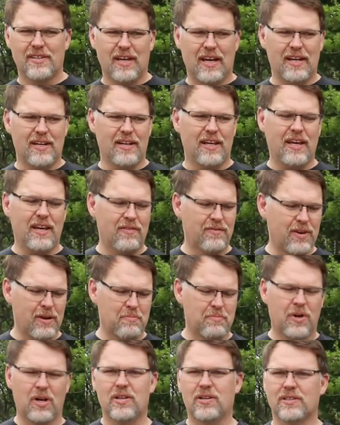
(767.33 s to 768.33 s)
and every
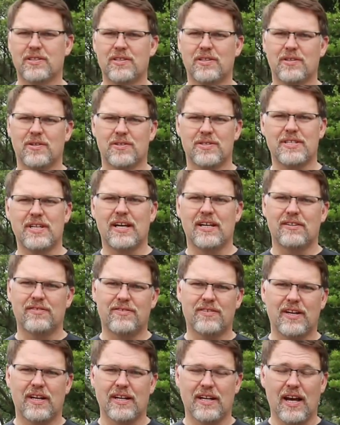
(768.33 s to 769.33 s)
bolt yourself,
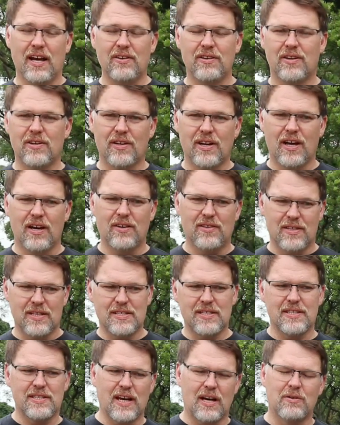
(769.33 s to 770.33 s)
and now you know
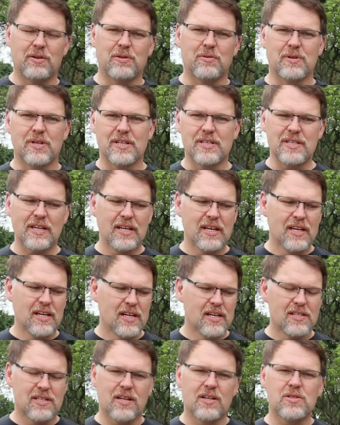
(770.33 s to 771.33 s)
this is how it works.
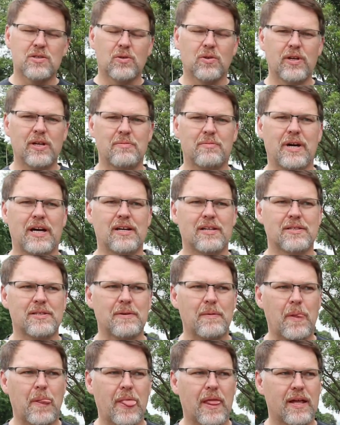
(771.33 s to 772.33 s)
So it's all about
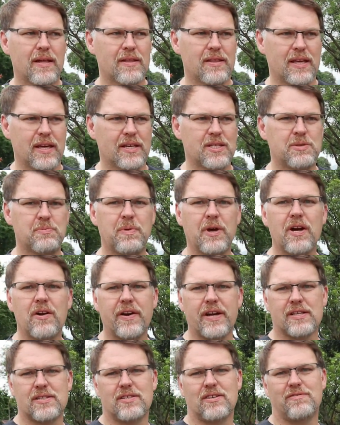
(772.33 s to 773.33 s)
the
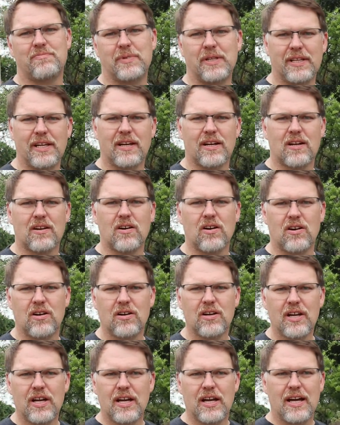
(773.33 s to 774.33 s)
experience of building a
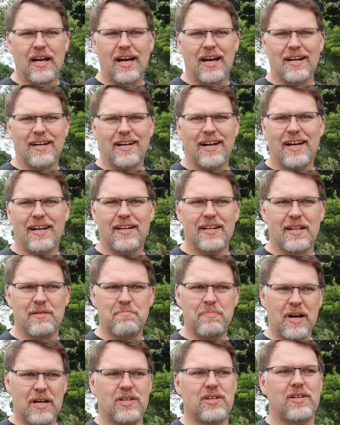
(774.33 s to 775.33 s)
car and the
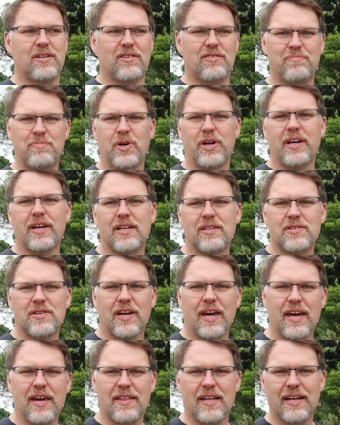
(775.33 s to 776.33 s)
passion of putting it
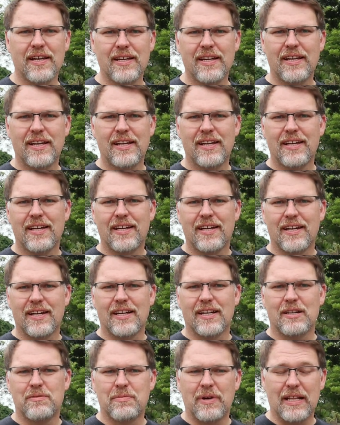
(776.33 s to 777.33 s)
together.
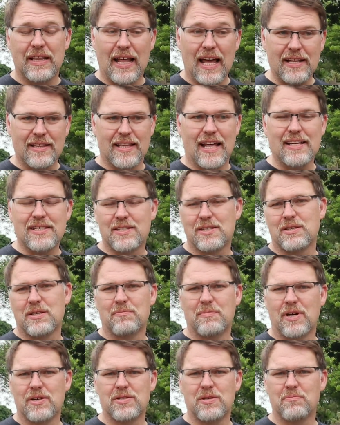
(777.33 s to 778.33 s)
And that's
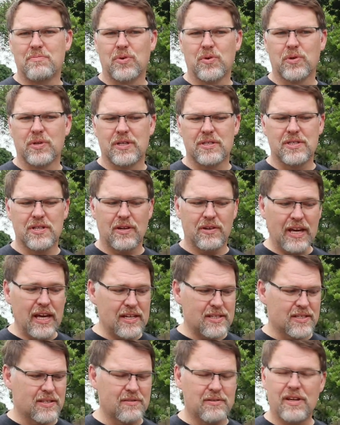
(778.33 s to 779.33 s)
the most important. So
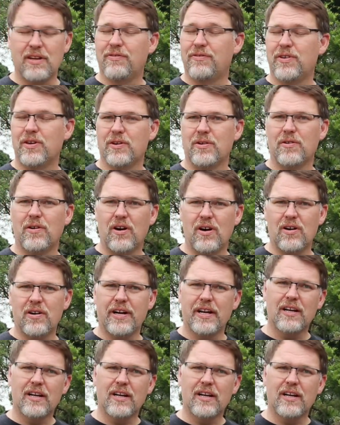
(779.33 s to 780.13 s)
yes, if you are